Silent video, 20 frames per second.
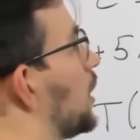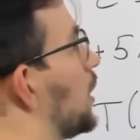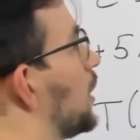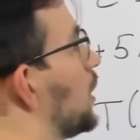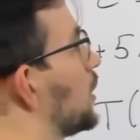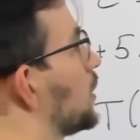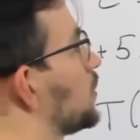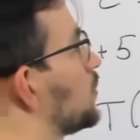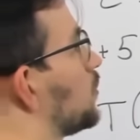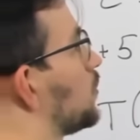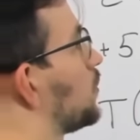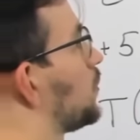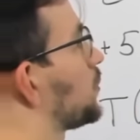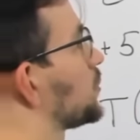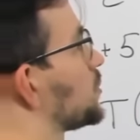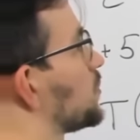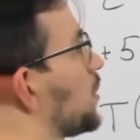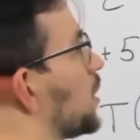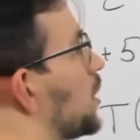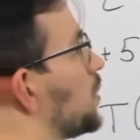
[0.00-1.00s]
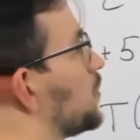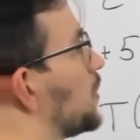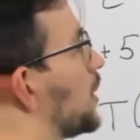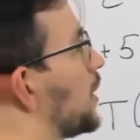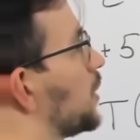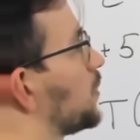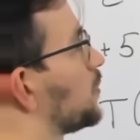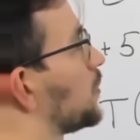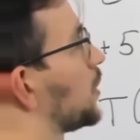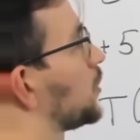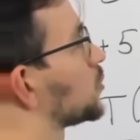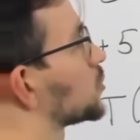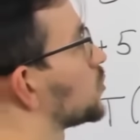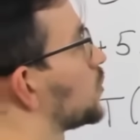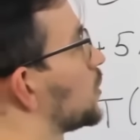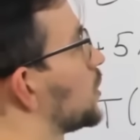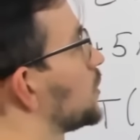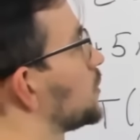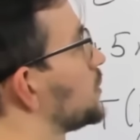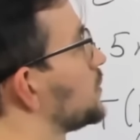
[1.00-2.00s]
n multiplied by n minus
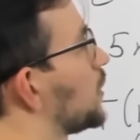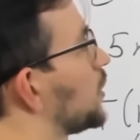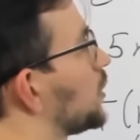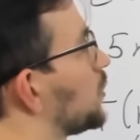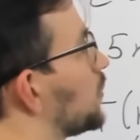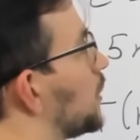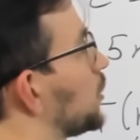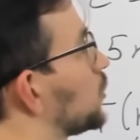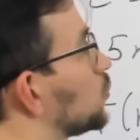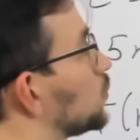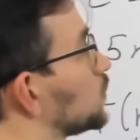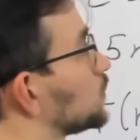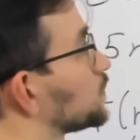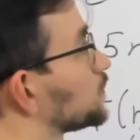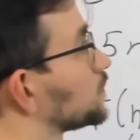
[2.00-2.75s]
1 divided by 2.